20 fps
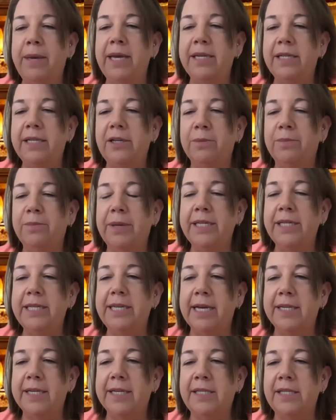your
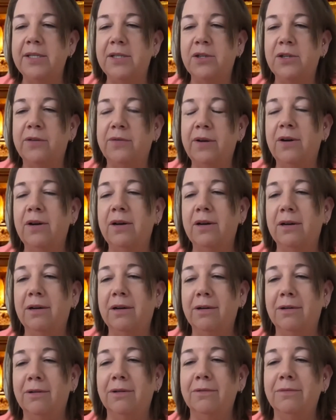PTSD serve.
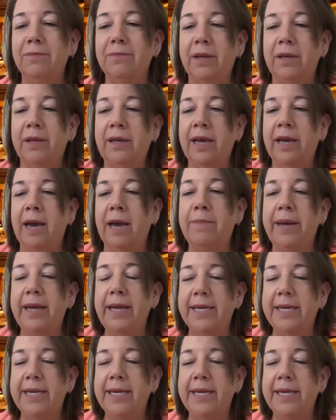Oh, I bet
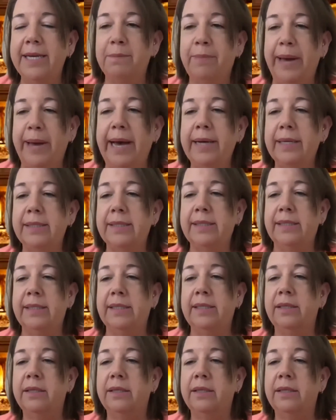he's the best.